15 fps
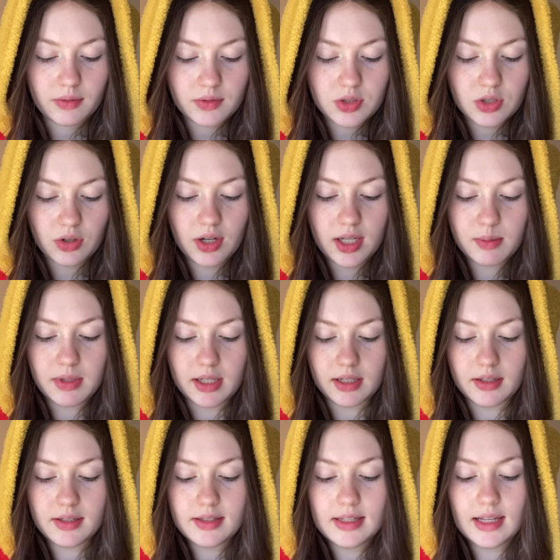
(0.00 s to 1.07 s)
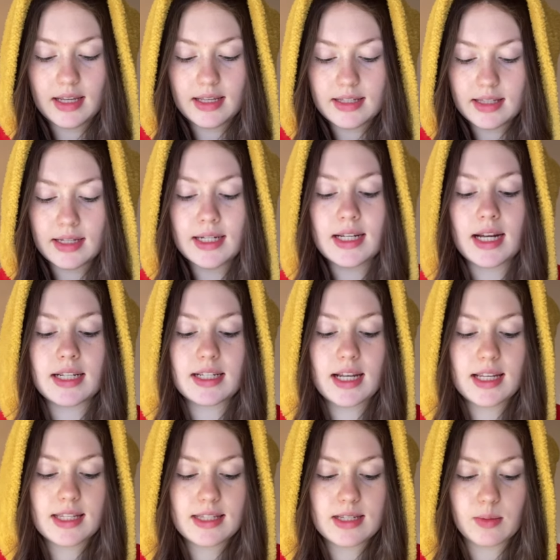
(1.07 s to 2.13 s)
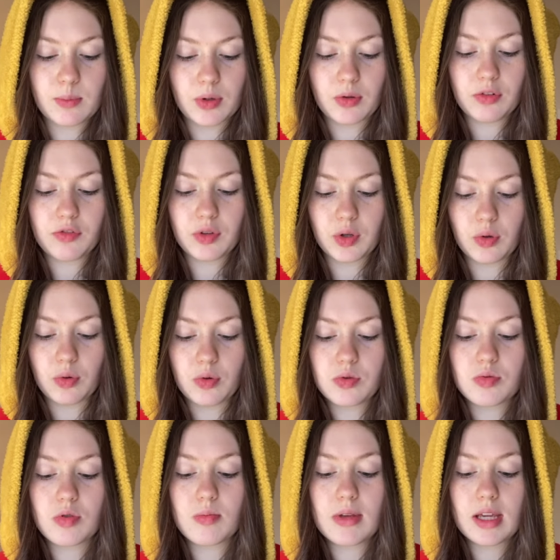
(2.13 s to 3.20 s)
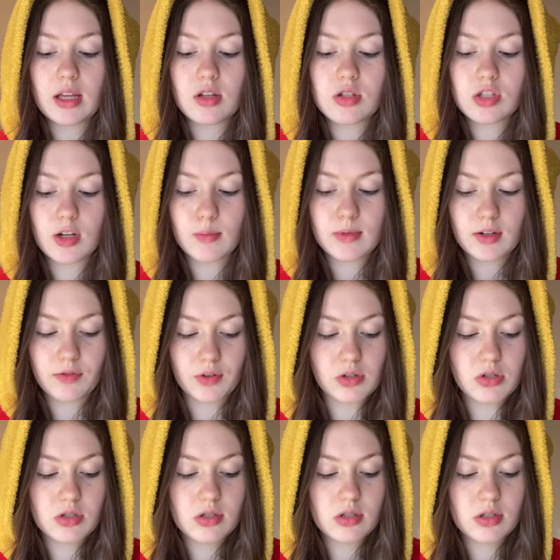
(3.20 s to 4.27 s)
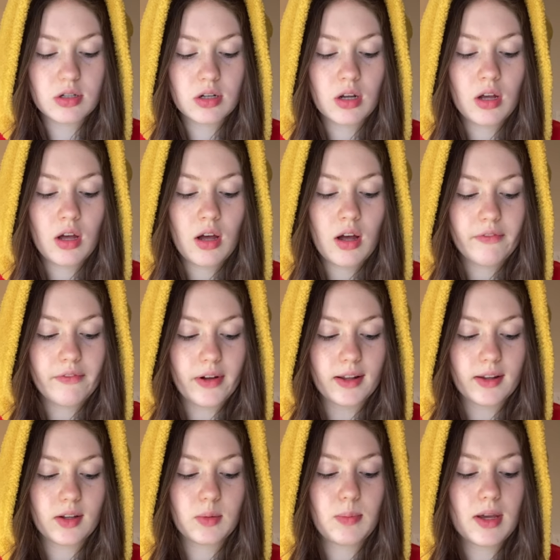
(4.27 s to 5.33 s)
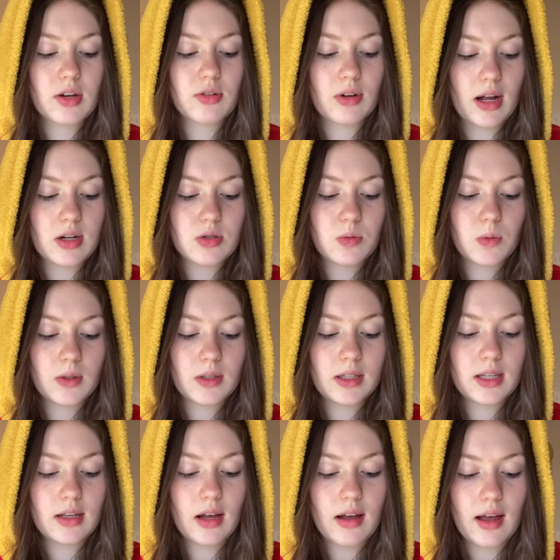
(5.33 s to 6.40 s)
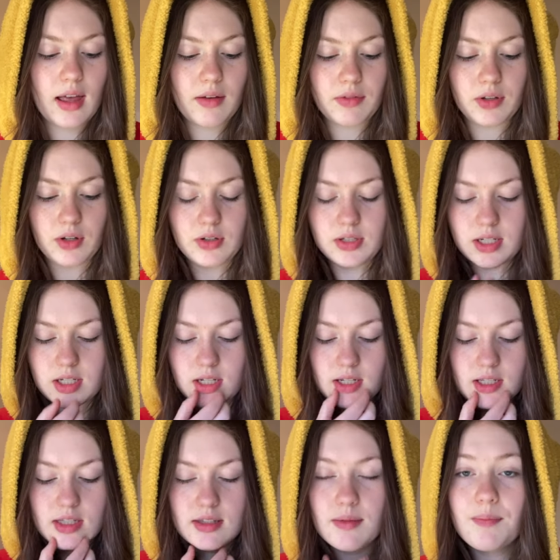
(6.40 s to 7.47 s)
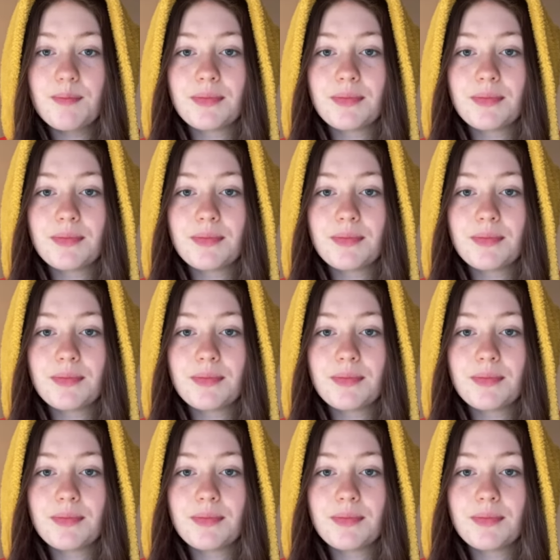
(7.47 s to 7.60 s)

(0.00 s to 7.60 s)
During meals, easily digestible foods would be consumed first, followed by gradually heavier dishes.